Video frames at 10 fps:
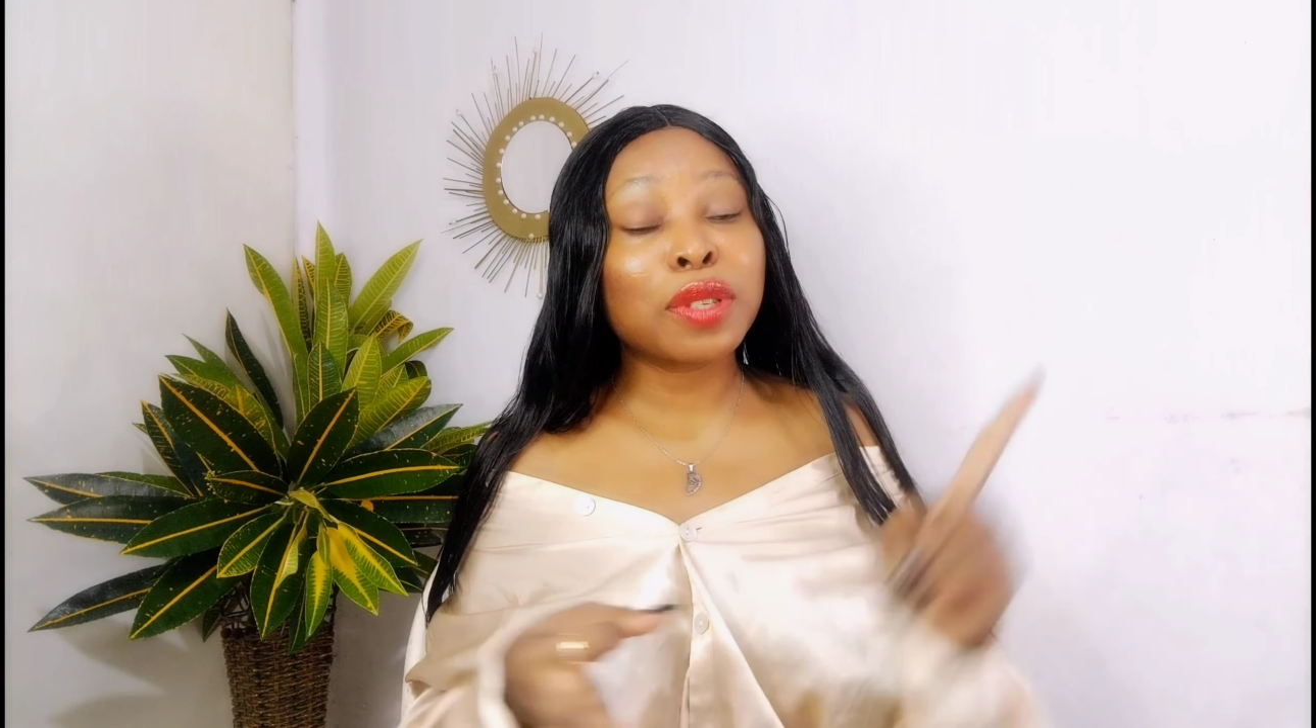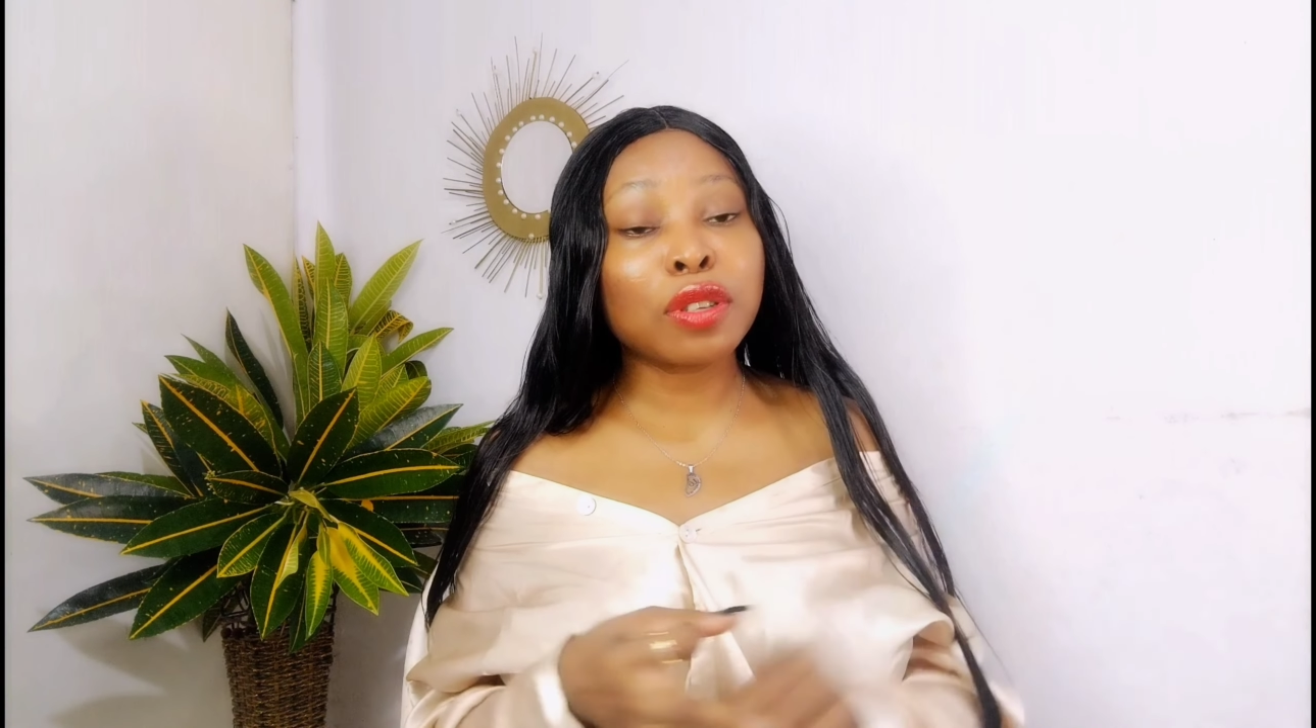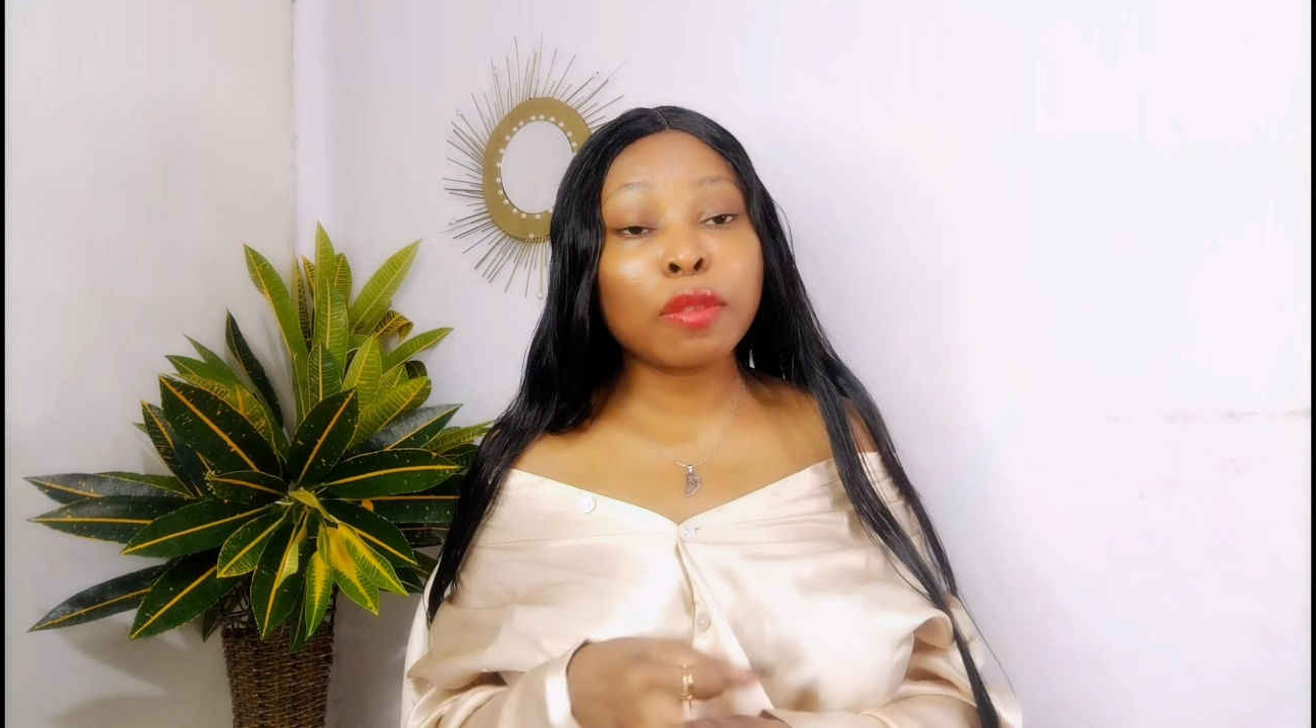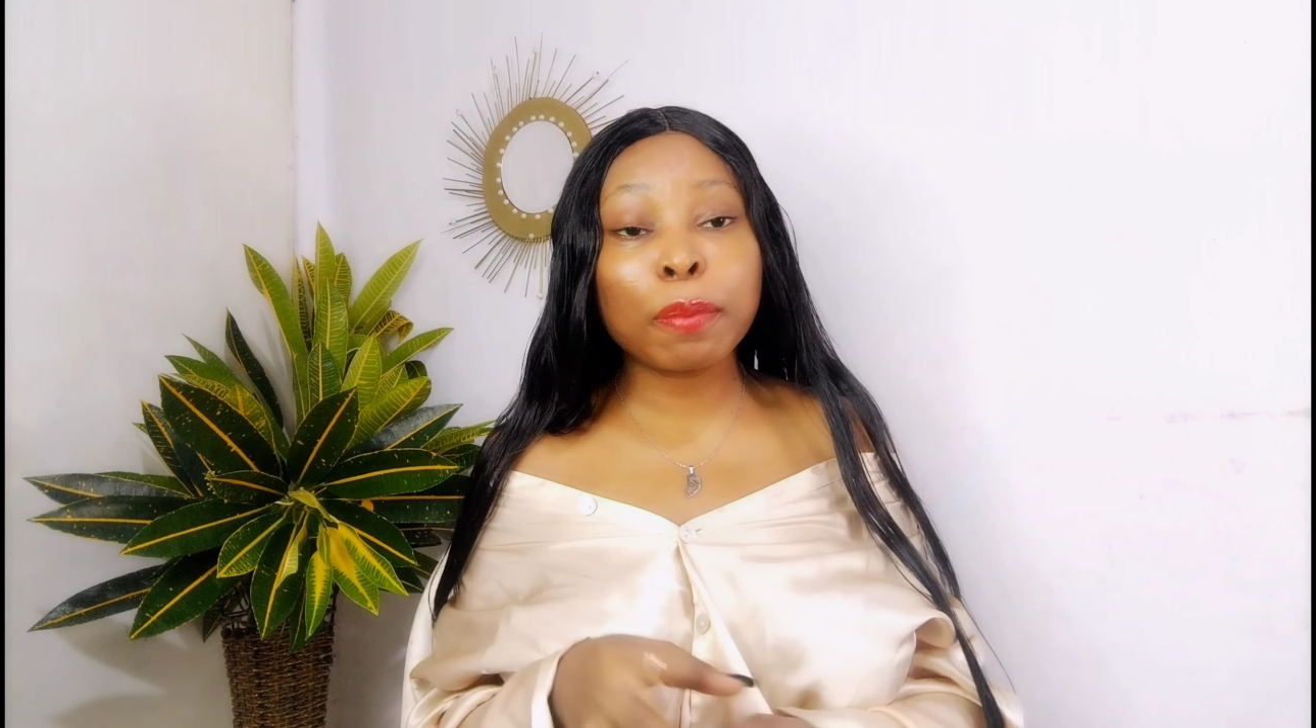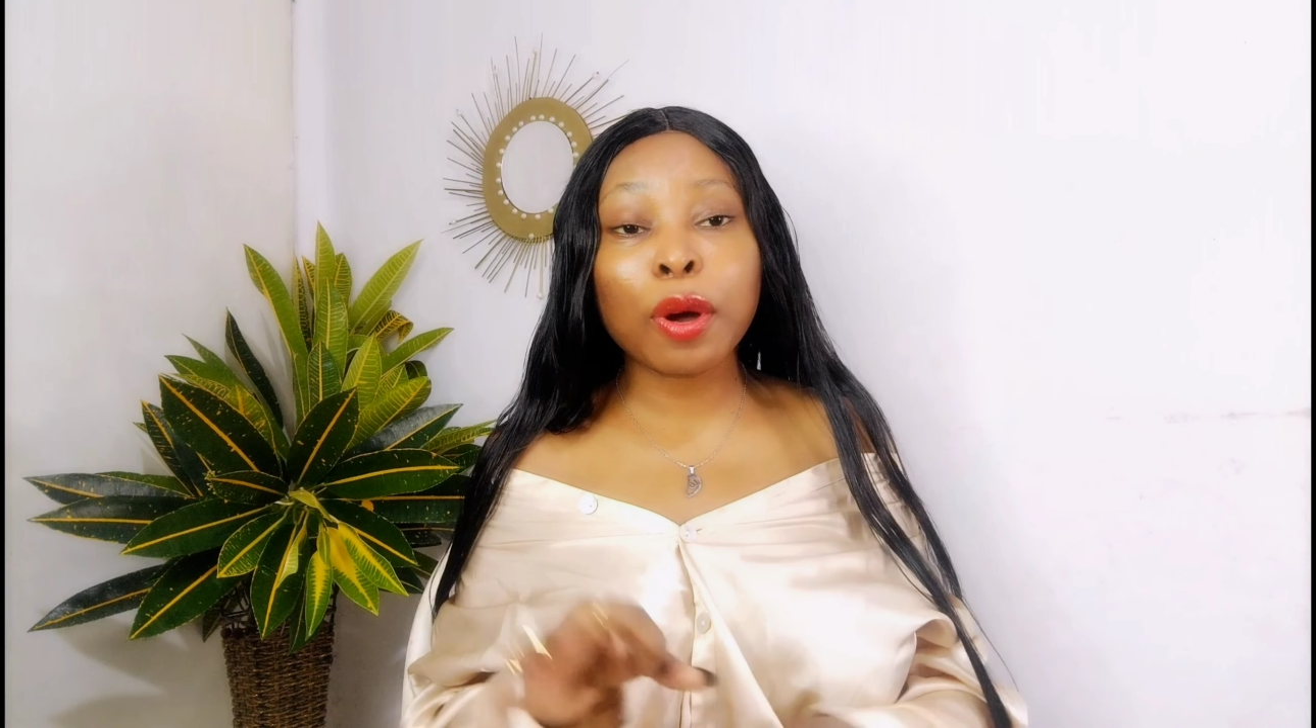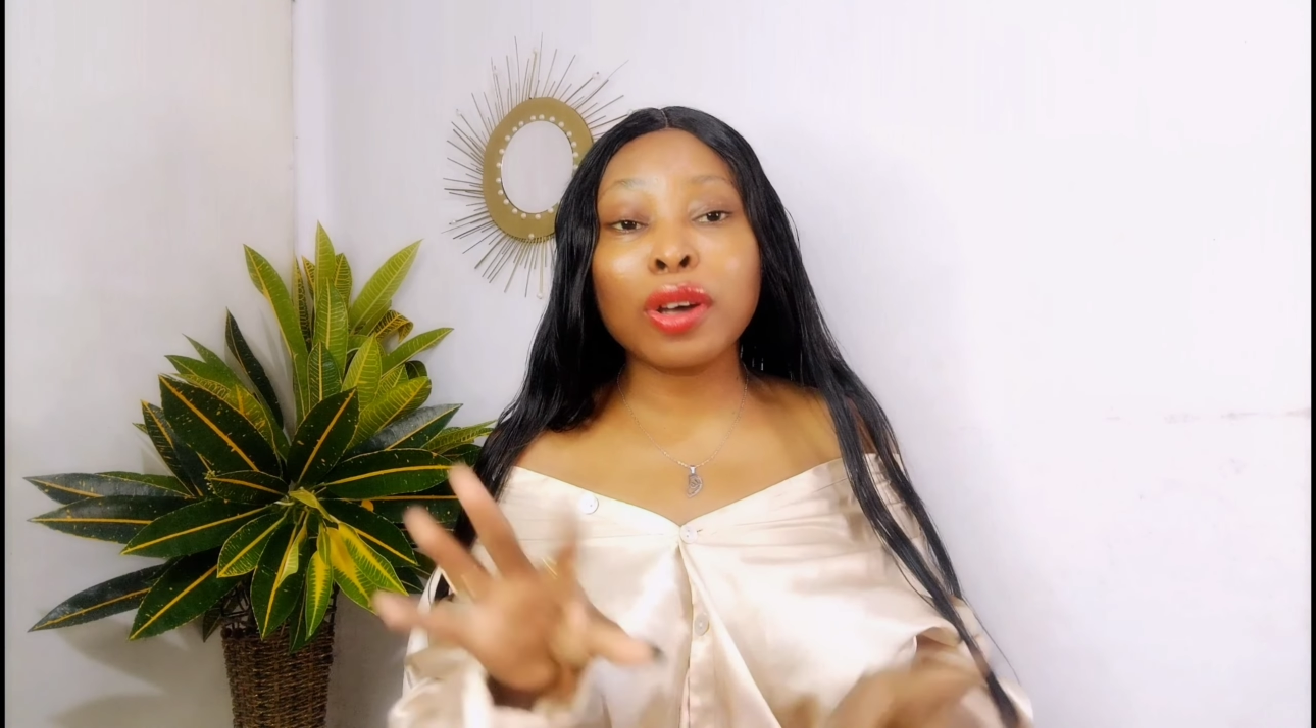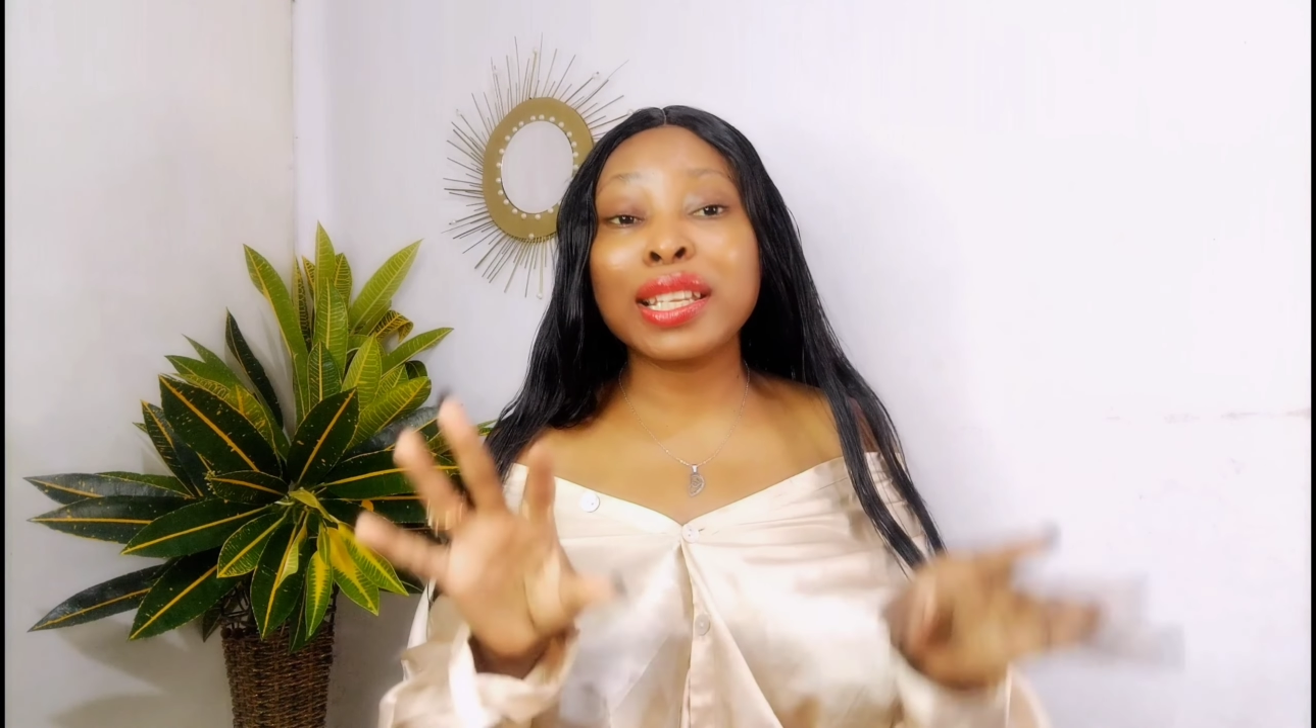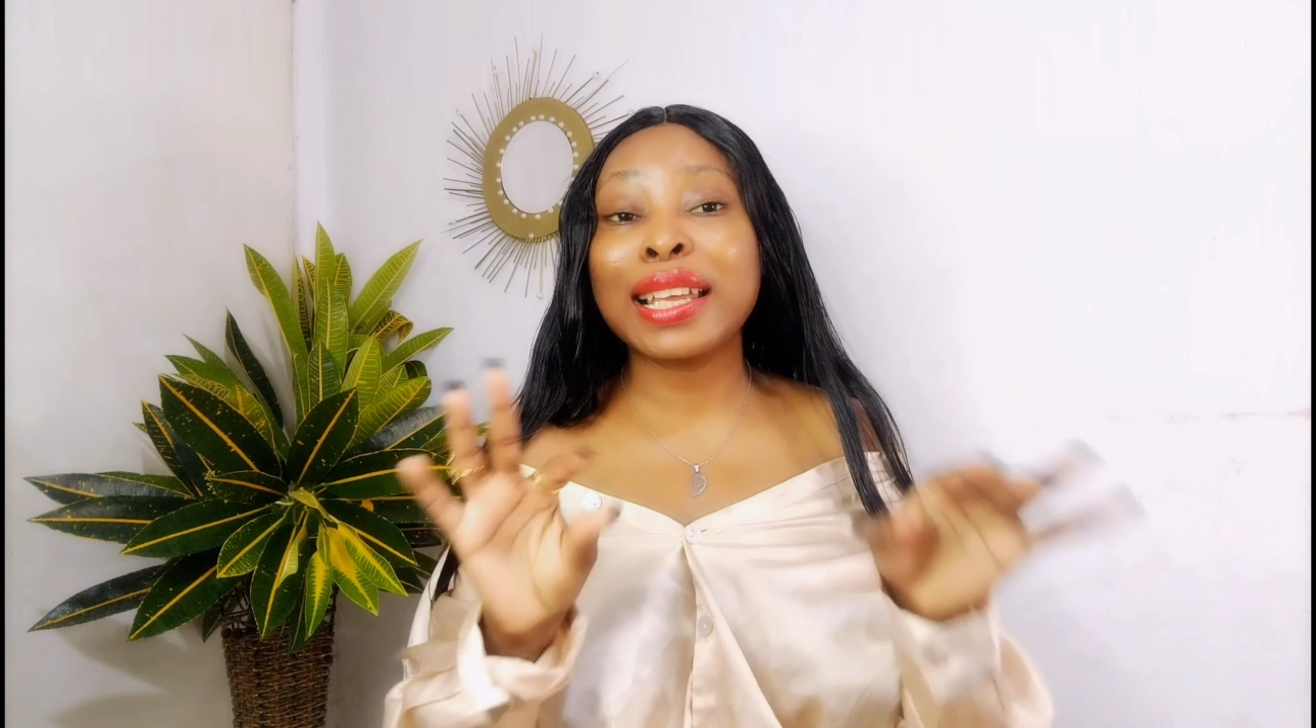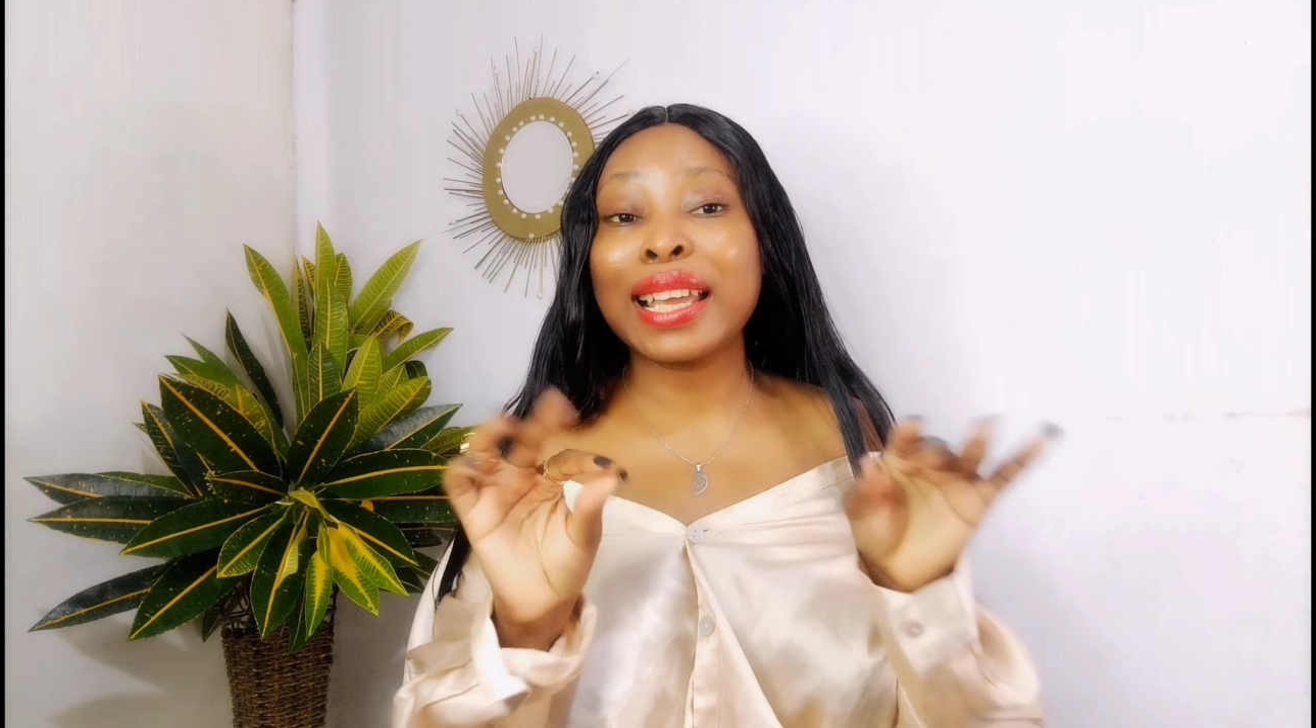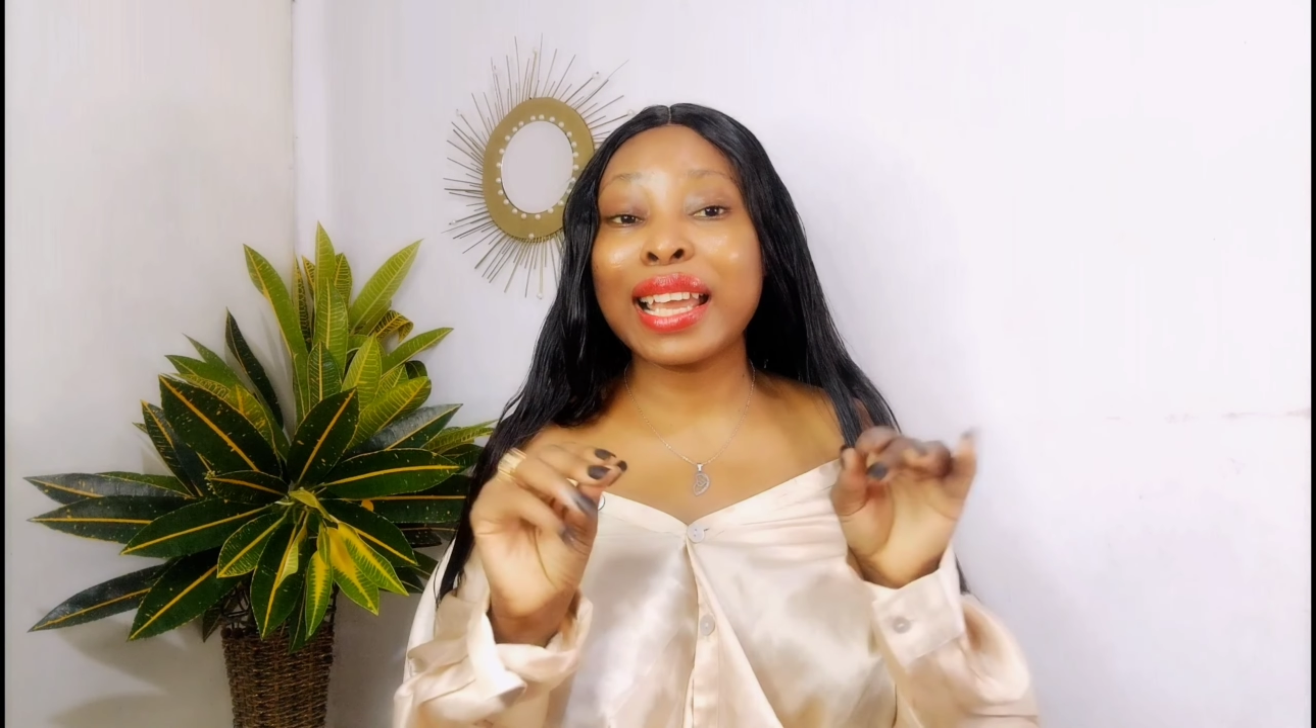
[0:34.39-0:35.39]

sunburn,